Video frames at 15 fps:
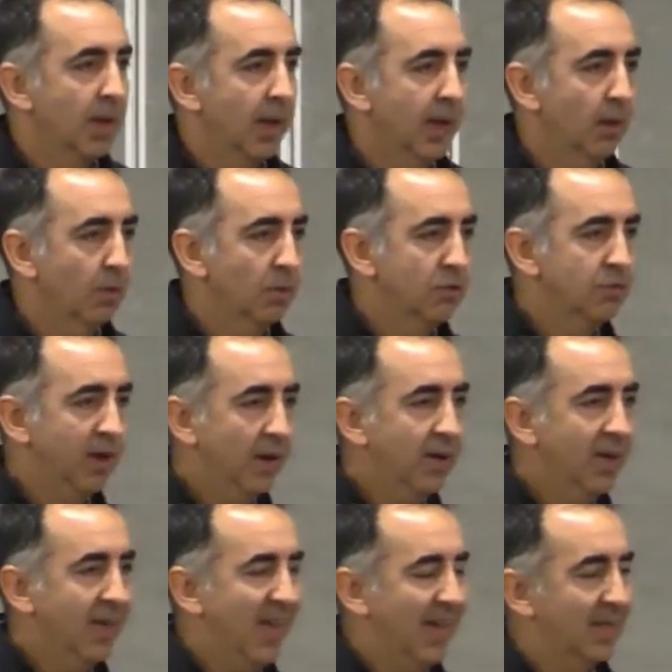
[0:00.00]
It was
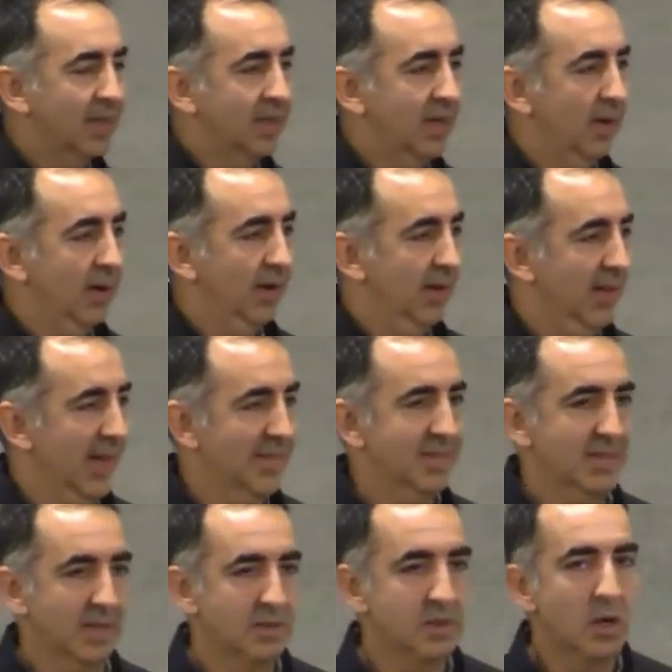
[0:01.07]
very egalitarian in that
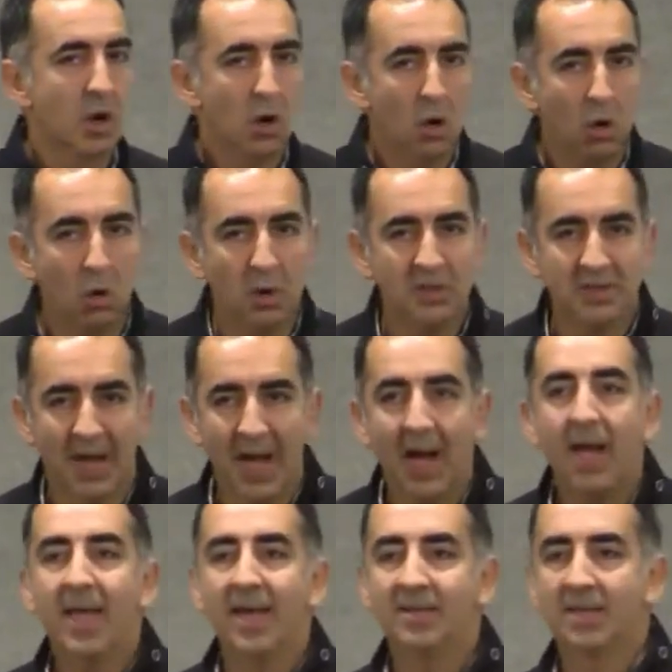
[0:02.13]
sense. Who was
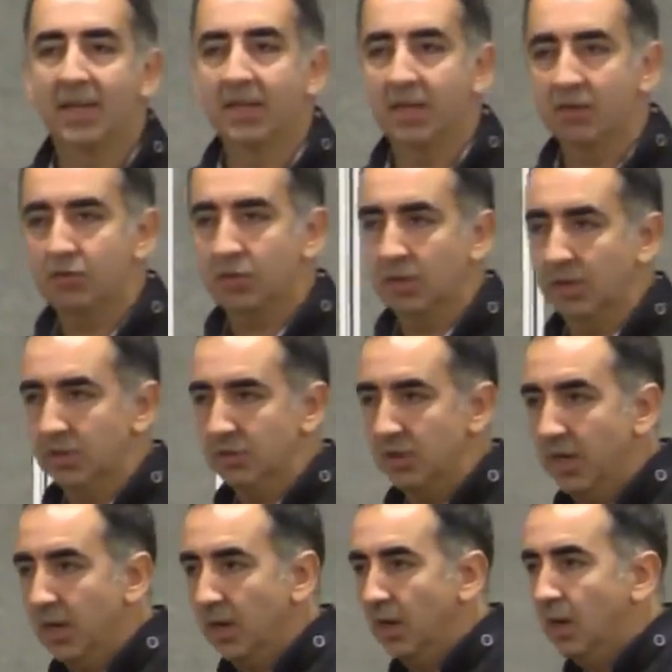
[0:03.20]
I as an industrial
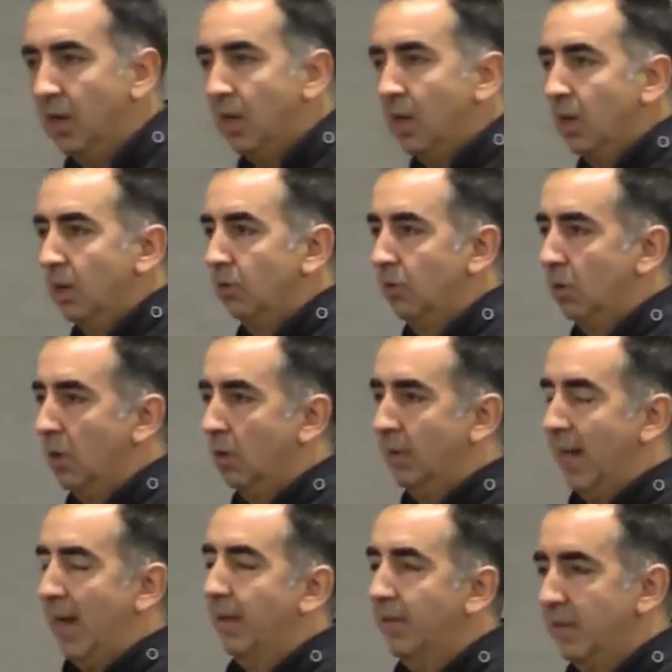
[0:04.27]
engineer to go
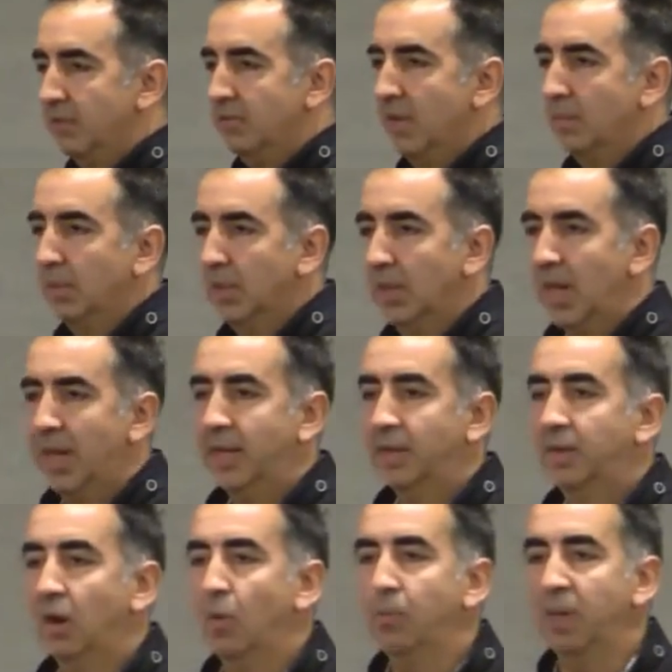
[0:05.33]
down to the assembly line
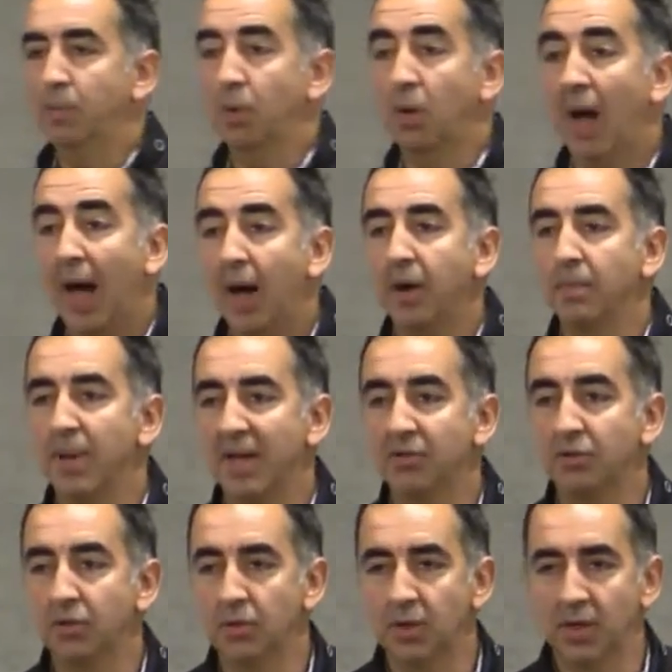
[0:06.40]
and tell people how to
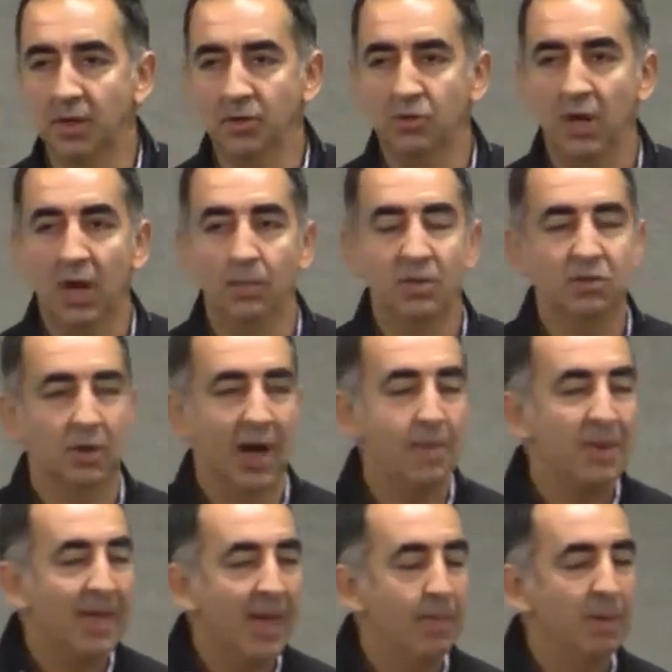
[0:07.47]
best do their job? And so I
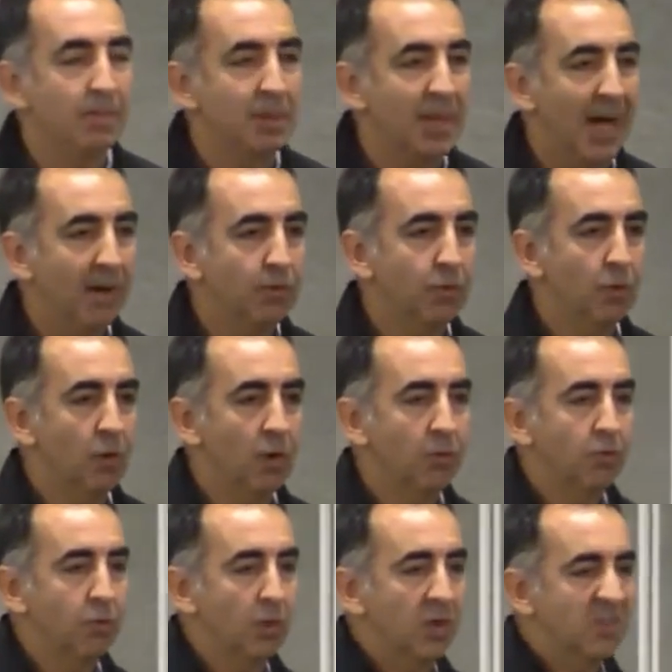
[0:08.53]
became a platform
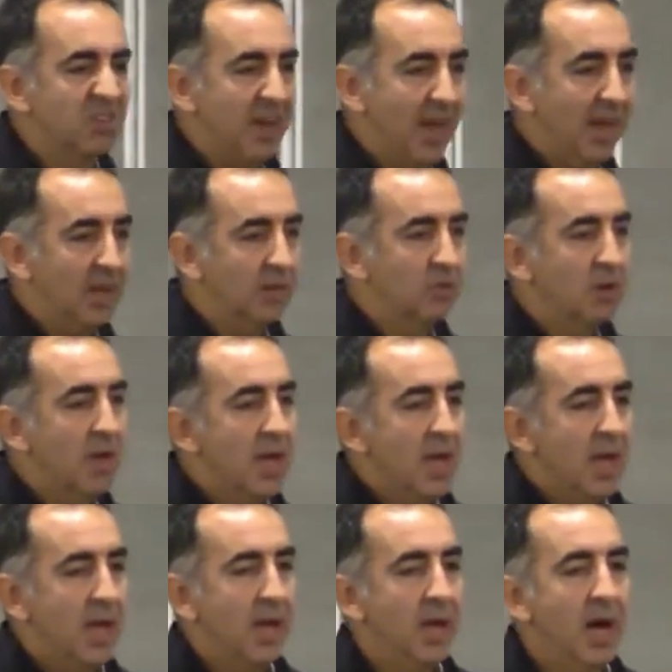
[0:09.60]
for change
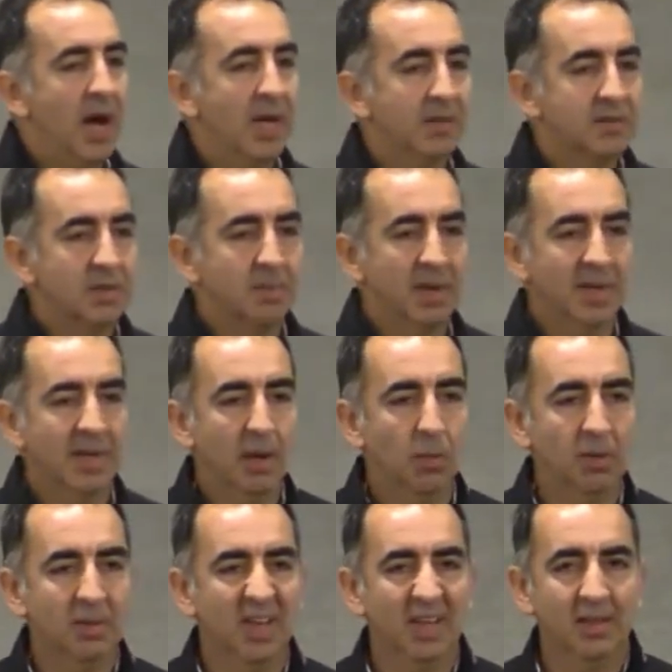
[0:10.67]
and not somebody that
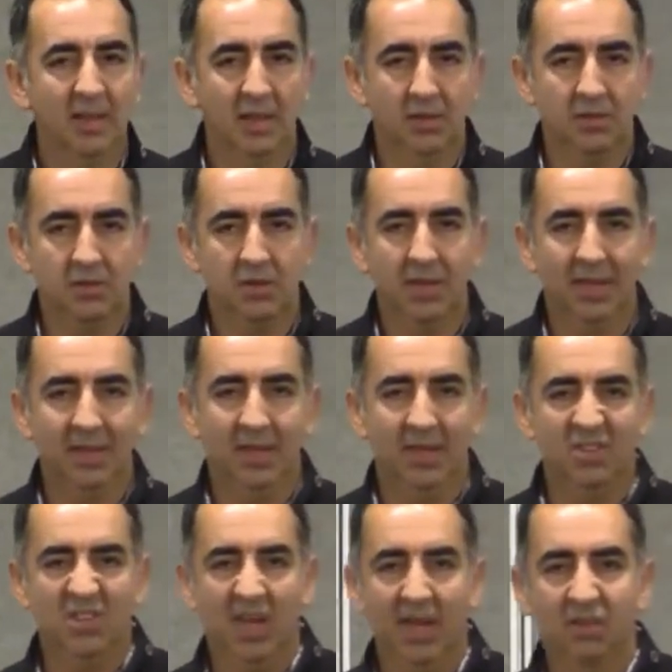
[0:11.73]
would dictate
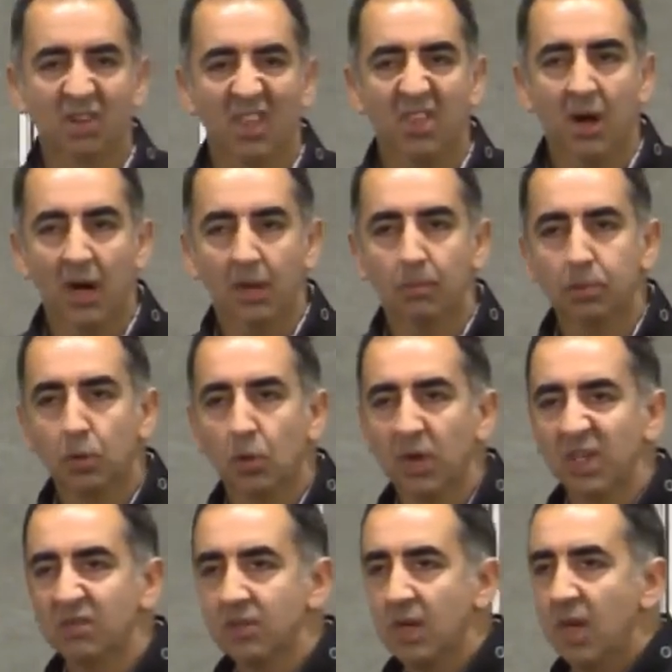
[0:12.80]
change. I thought
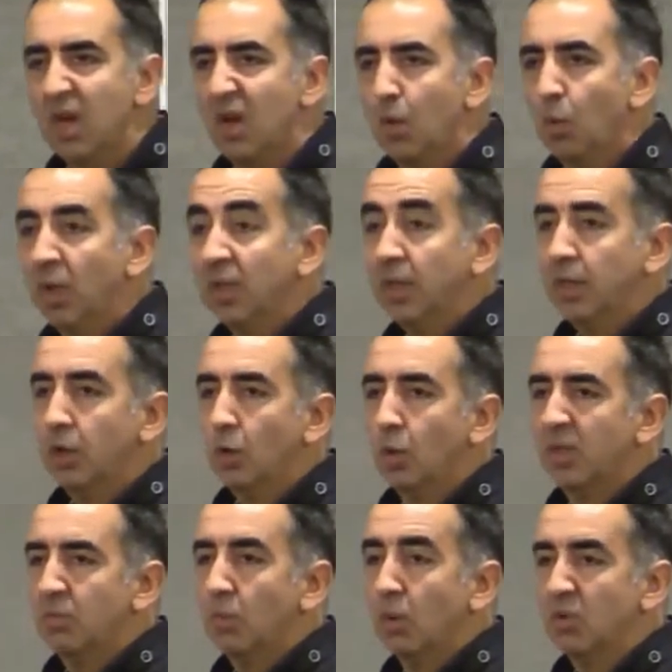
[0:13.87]
employees really knew
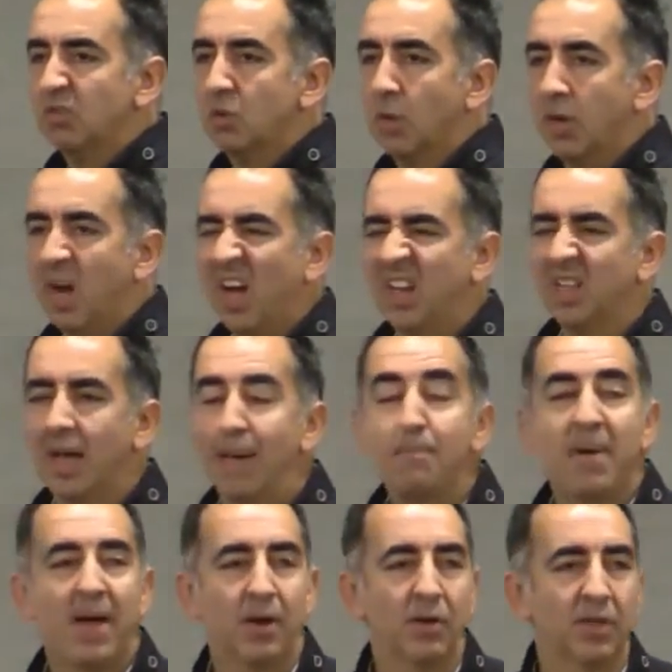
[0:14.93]
what was going on a lot
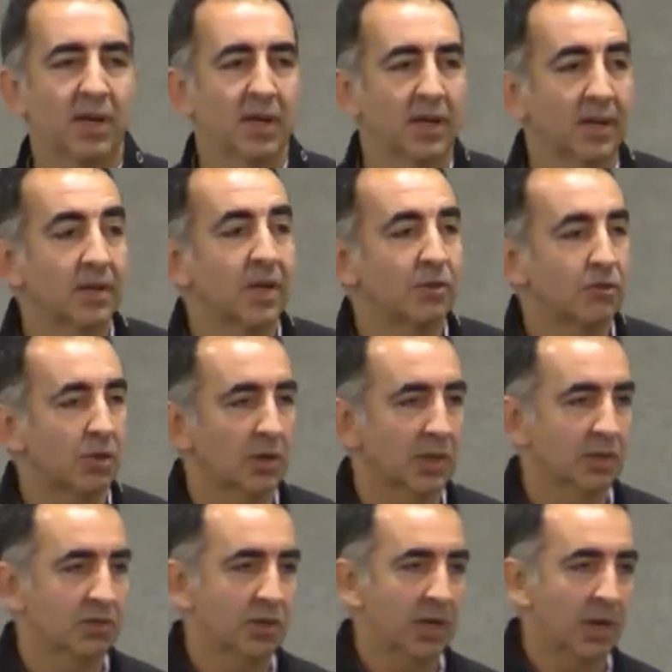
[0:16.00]
better than an industrial
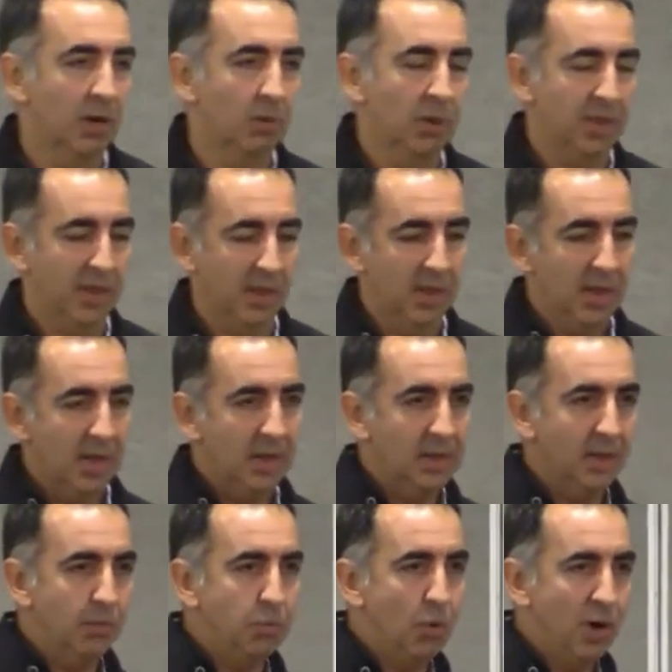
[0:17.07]
engineer with a
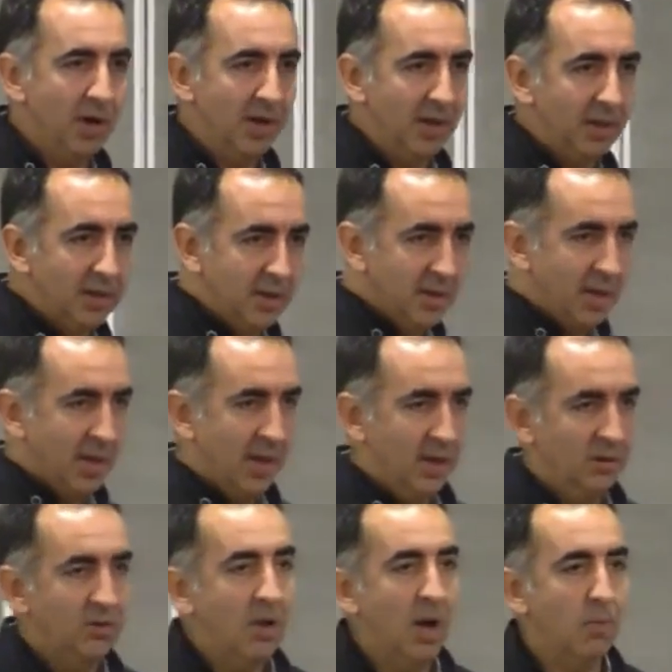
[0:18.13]
clipboard and
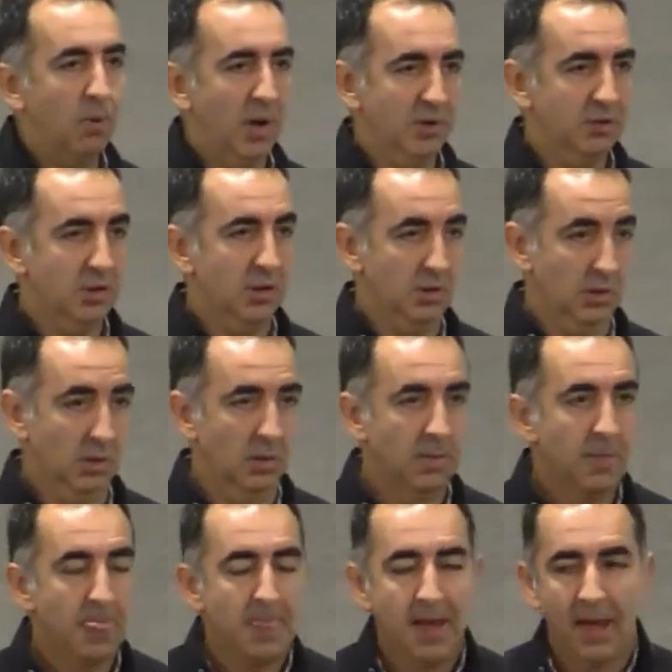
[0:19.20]
a stopwatch could do.
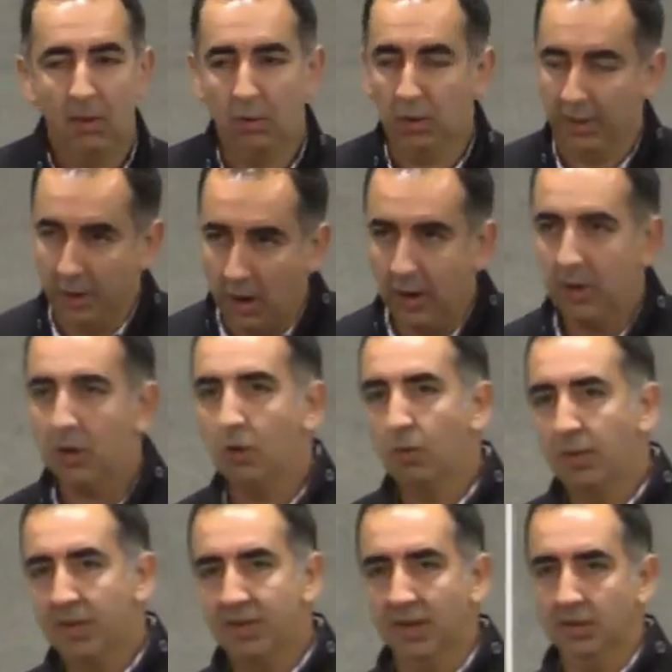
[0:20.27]
I wrote an article
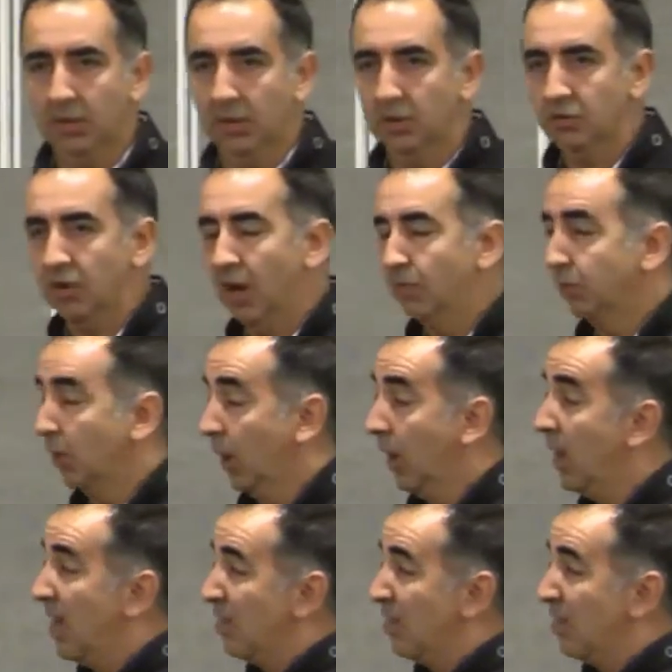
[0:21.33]
retailing the shop floor.